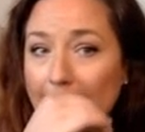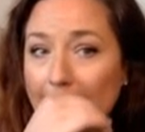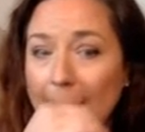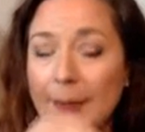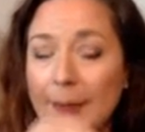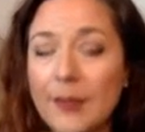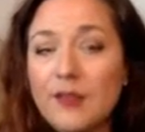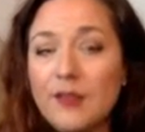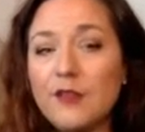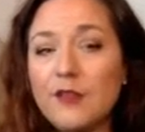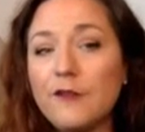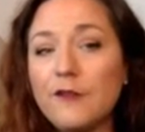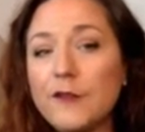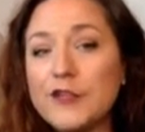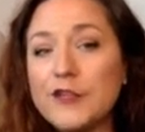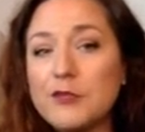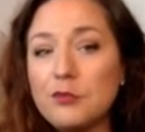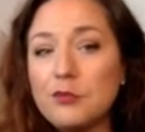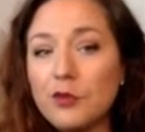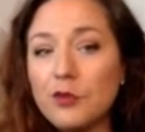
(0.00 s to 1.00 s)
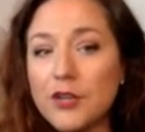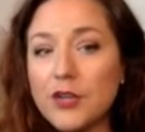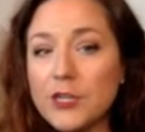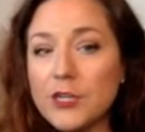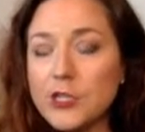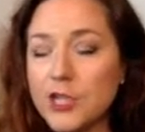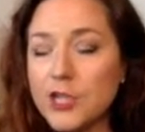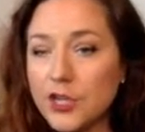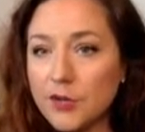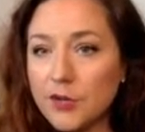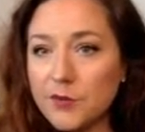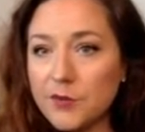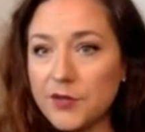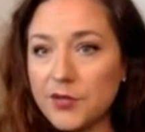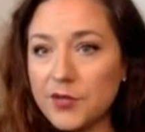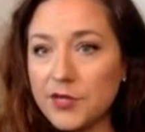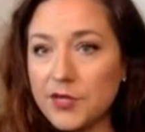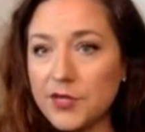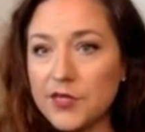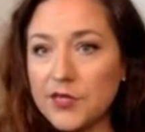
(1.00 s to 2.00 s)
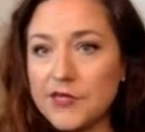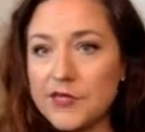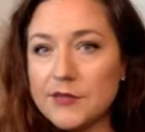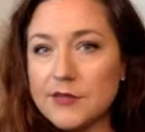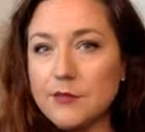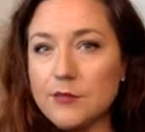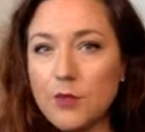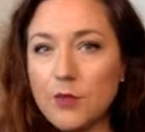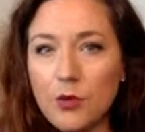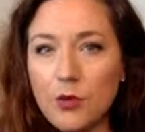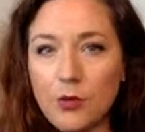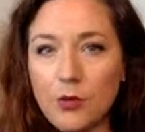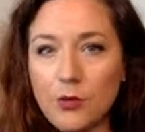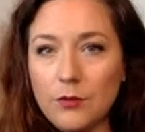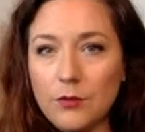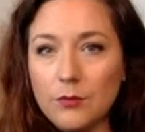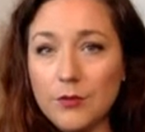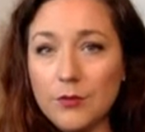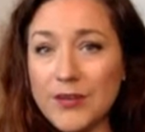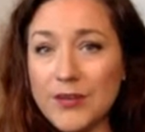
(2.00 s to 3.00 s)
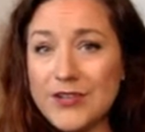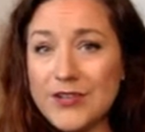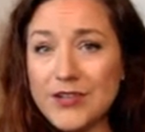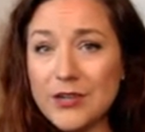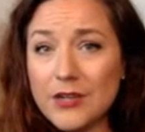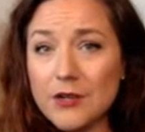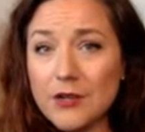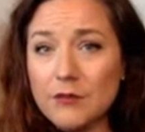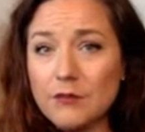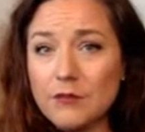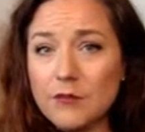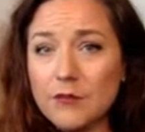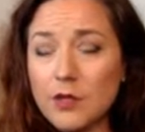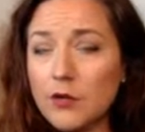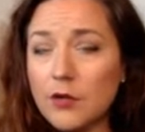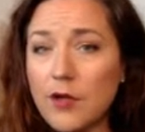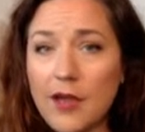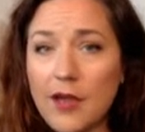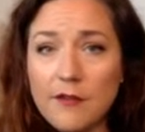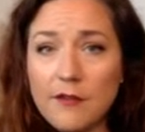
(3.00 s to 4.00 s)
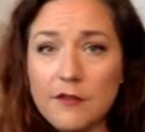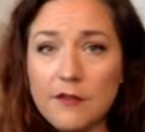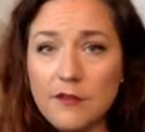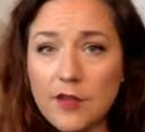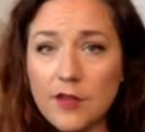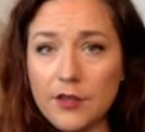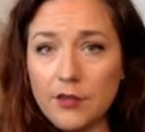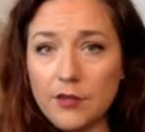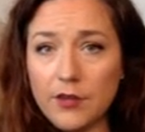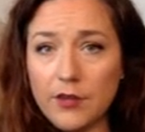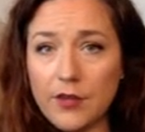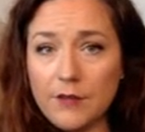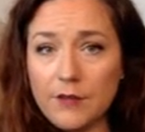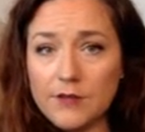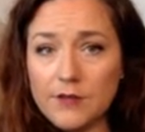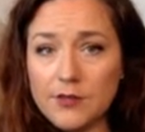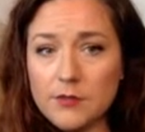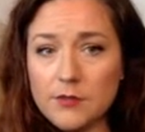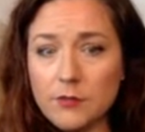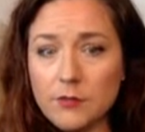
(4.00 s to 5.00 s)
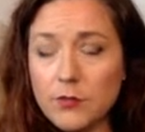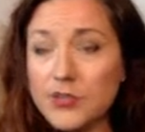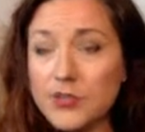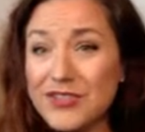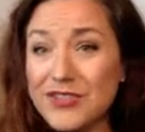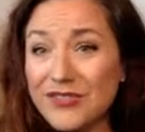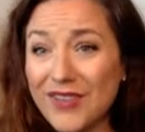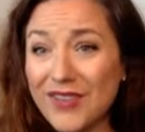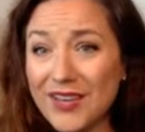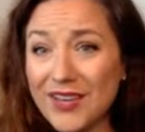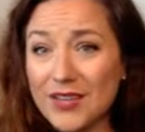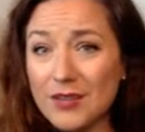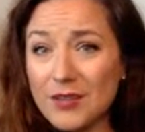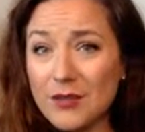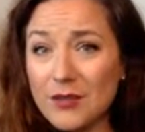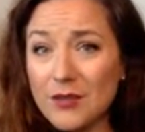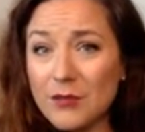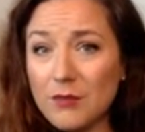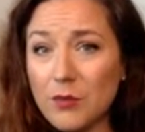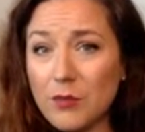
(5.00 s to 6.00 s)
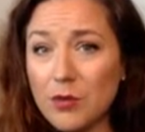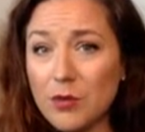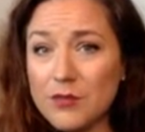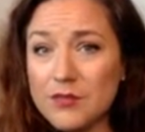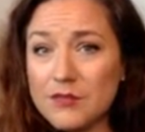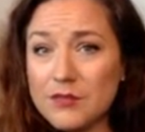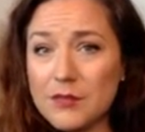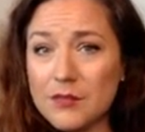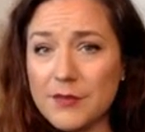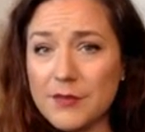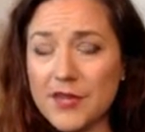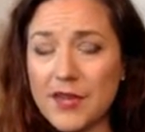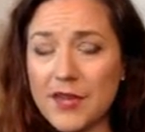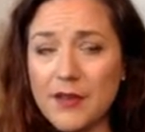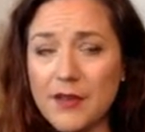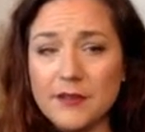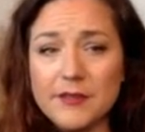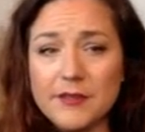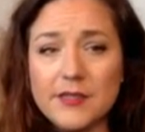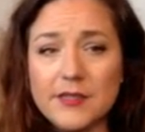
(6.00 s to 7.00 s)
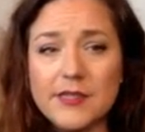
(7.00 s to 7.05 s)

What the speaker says: The first bridge that you're building is a mole ratio. You don't have to find the grams. We're just finding the moles of something else.